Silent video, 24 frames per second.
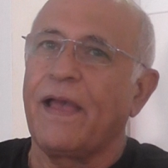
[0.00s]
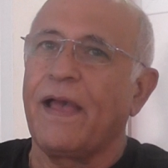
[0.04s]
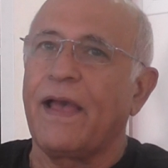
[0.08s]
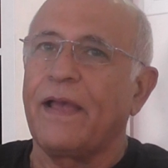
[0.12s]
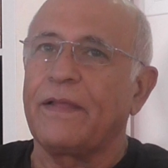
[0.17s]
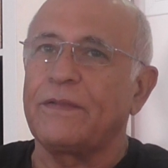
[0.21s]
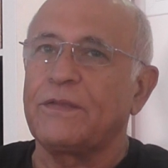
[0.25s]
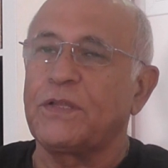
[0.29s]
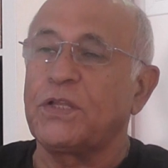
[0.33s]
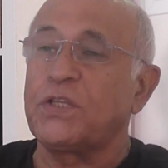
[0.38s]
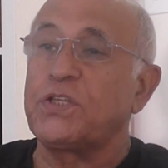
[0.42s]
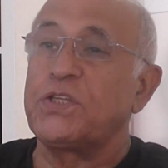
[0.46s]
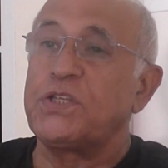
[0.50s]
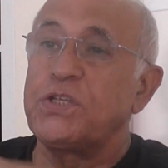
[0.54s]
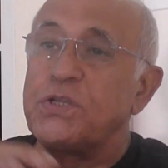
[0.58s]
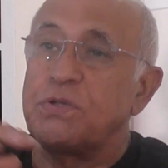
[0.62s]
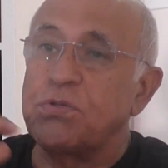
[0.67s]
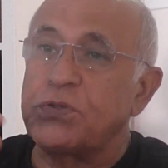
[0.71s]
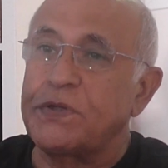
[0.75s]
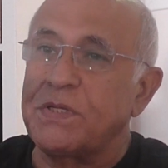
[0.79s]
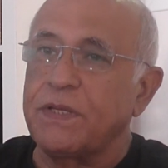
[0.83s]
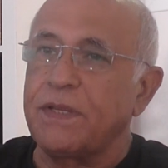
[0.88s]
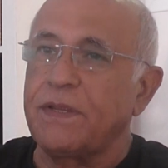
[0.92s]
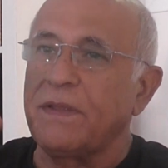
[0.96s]
the
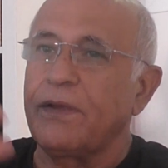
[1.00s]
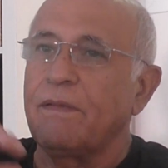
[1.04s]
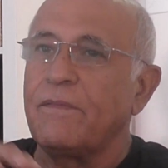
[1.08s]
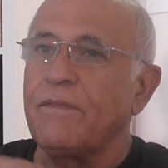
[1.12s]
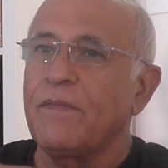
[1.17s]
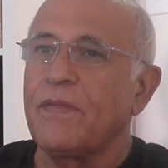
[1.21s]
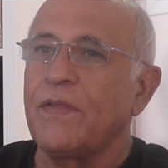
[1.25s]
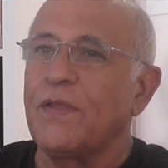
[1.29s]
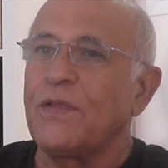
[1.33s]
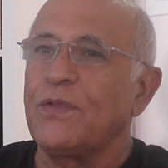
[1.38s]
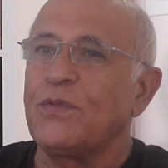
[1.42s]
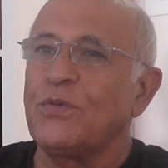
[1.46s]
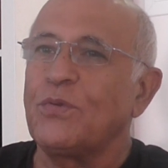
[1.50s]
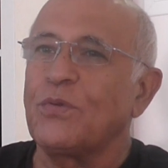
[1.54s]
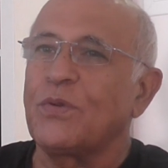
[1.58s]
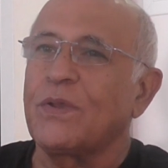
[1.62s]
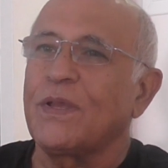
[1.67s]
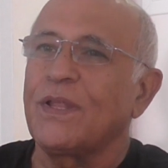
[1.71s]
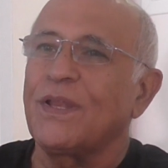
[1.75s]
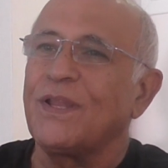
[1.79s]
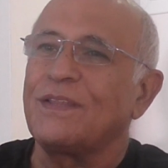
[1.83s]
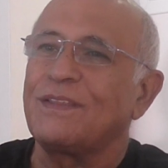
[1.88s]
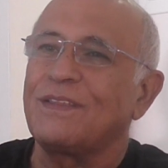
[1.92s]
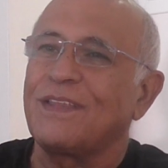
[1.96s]
duty, you
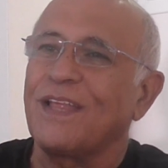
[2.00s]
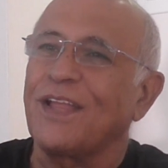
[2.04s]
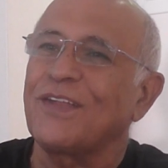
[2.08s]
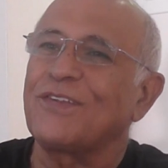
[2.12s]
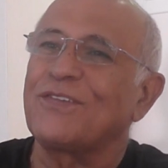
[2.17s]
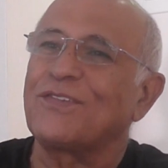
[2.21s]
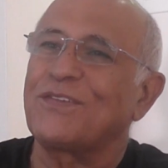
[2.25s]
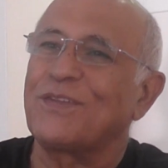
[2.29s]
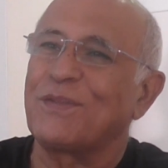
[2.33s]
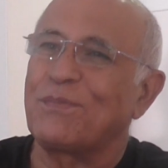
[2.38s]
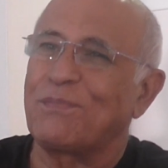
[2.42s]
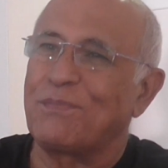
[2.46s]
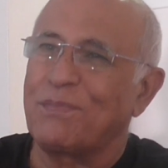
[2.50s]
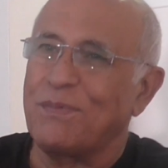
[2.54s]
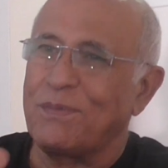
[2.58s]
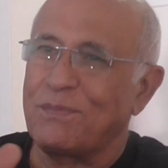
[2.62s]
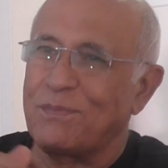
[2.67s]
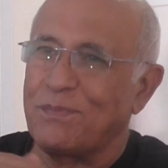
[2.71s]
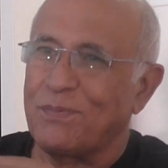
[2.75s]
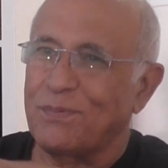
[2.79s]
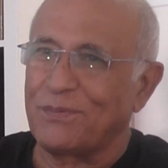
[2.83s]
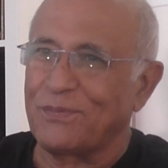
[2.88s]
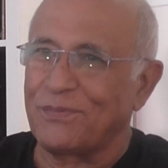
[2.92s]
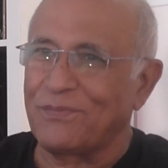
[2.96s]
cannot touch the
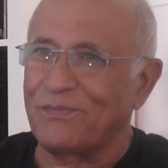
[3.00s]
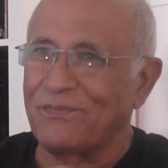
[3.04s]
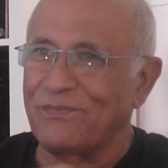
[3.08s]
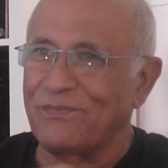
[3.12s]
people.